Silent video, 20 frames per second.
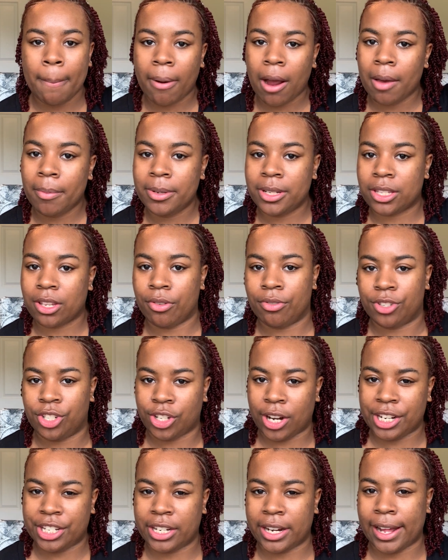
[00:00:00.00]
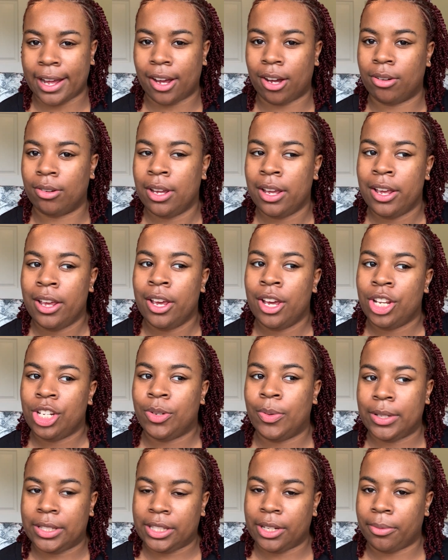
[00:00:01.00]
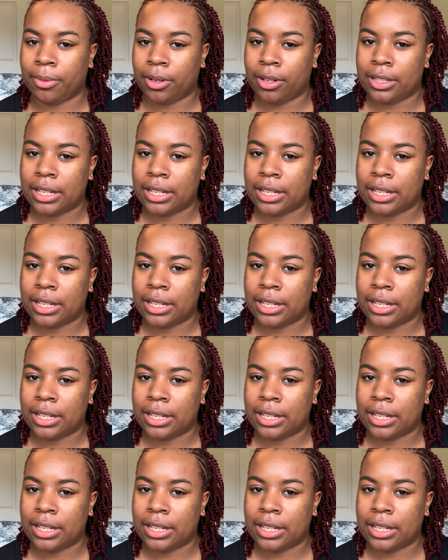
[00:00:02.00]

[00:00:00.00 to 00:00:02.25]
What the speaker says: I'm probably just gonna stretch it out, twist